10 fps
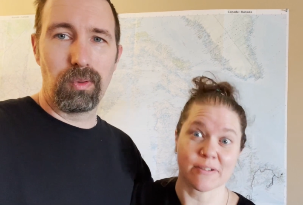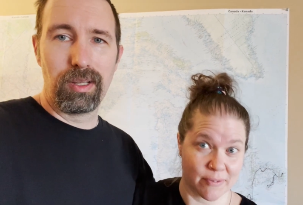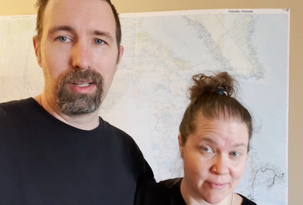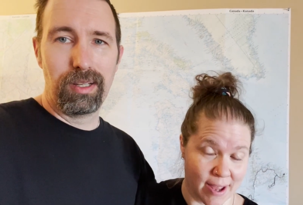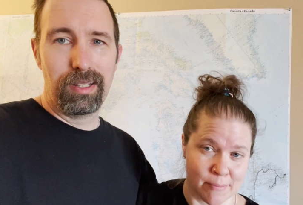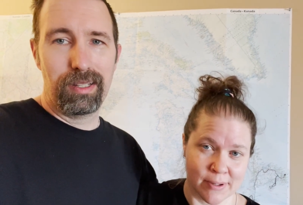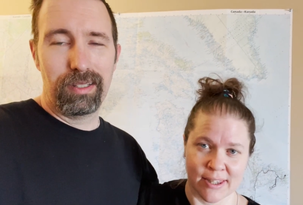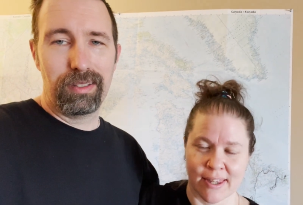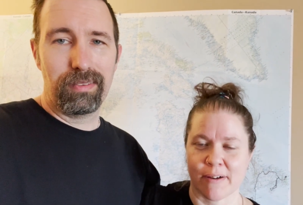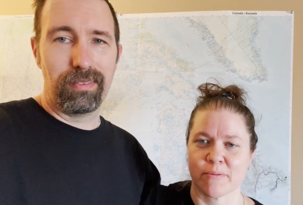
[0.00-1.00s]
Speaker 1: with
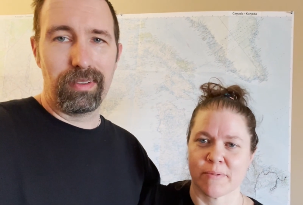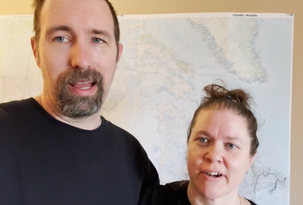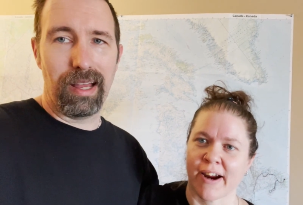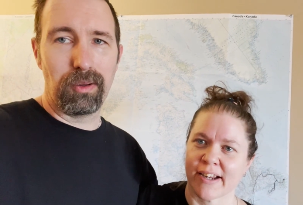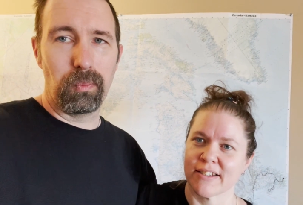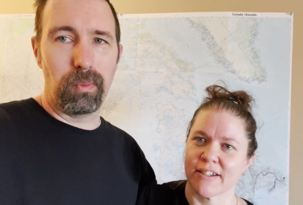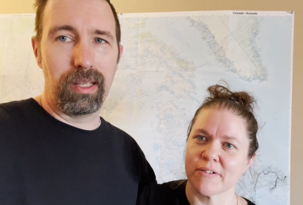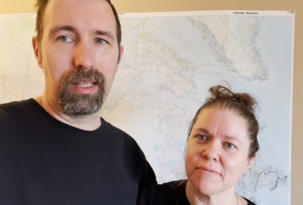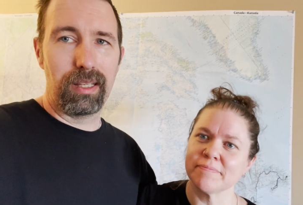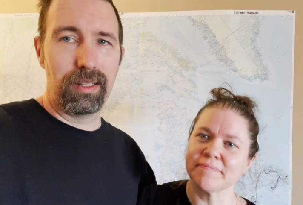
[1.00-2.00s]
family. That would
Speaker 2: be great
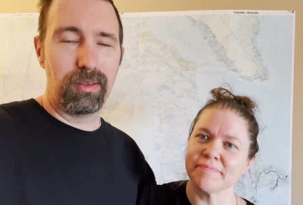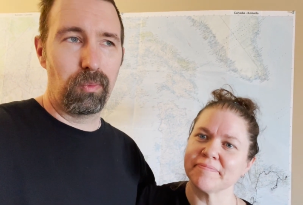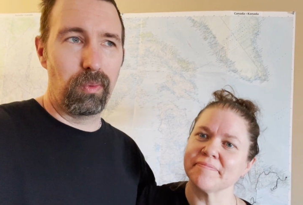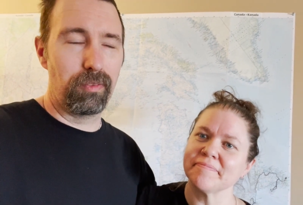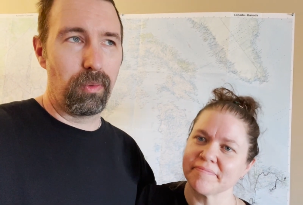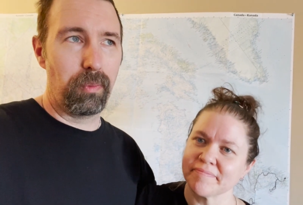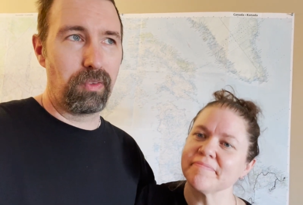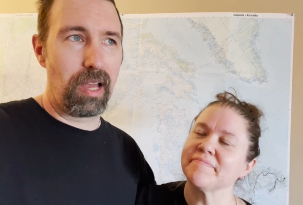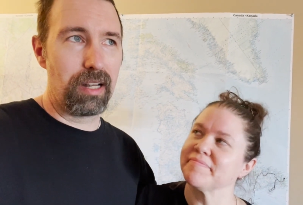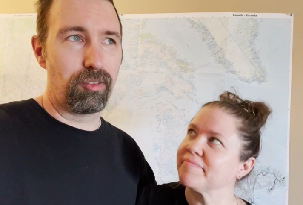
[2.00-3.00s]
too.
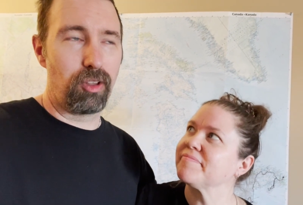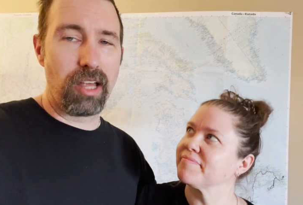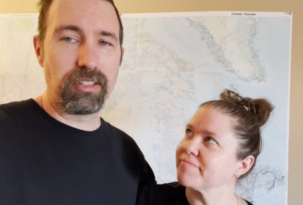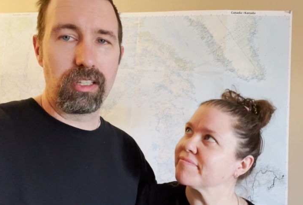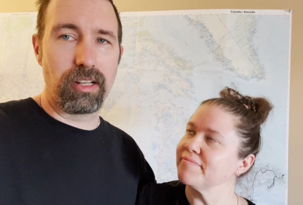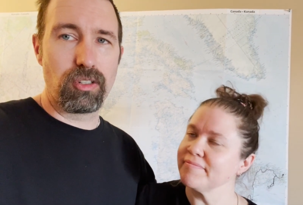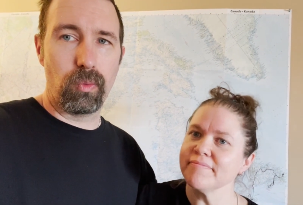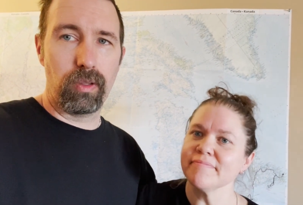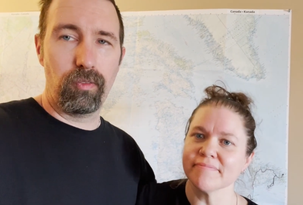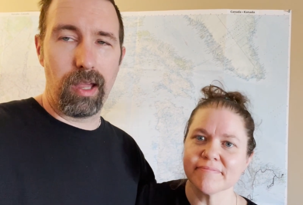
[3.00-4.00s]
We've kind of lost touch
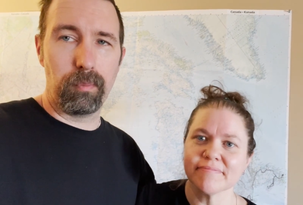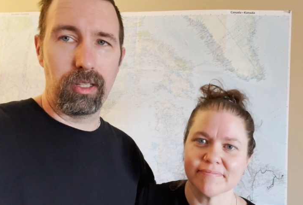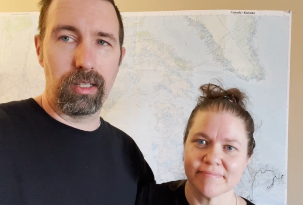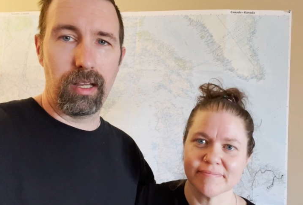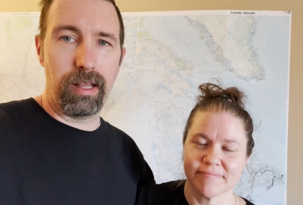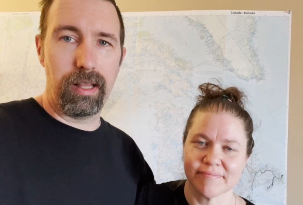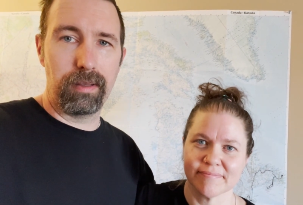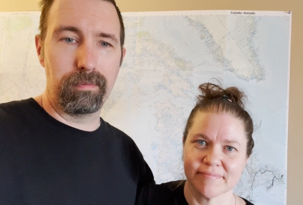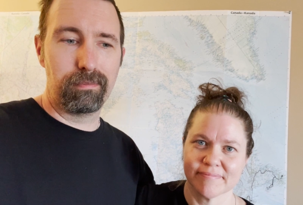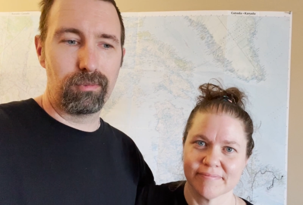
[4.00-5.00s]
with family.
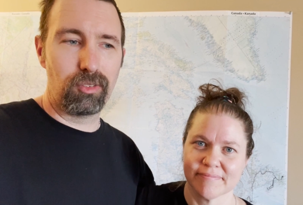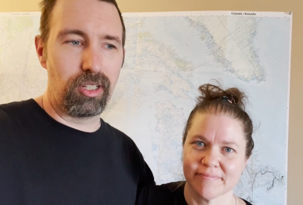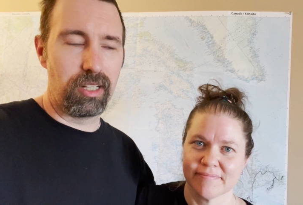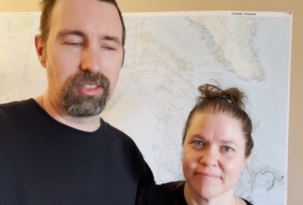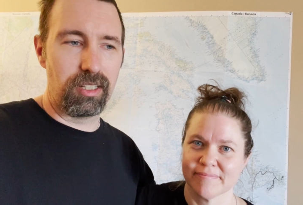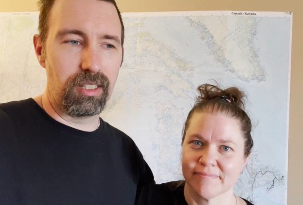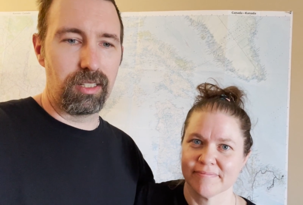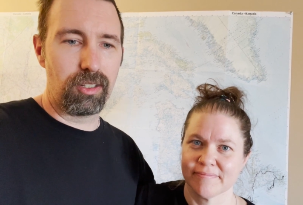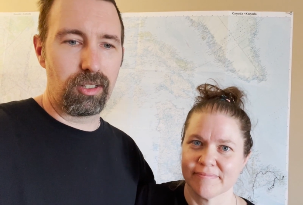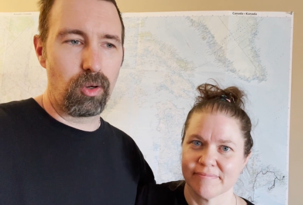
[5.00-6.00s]

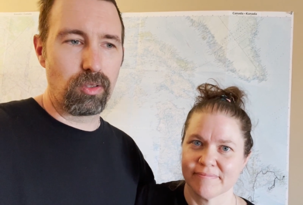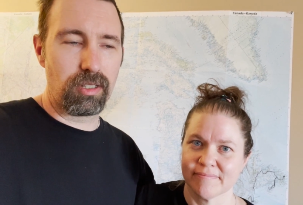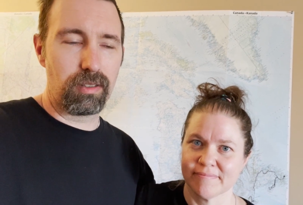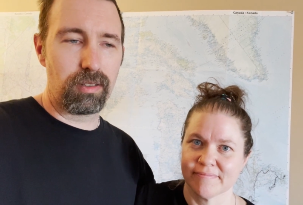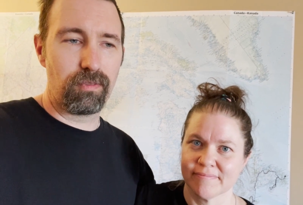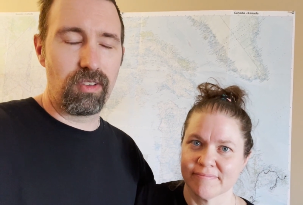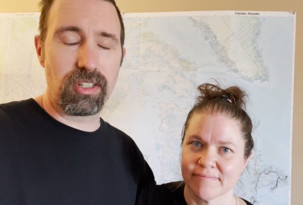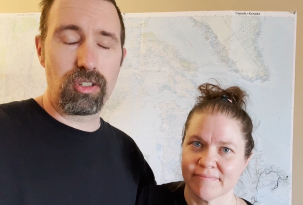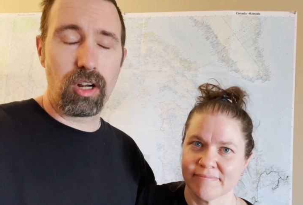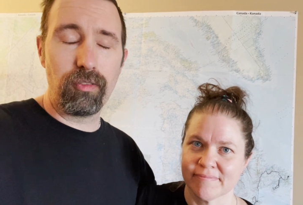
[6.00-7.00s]
Lindsay goes and visits her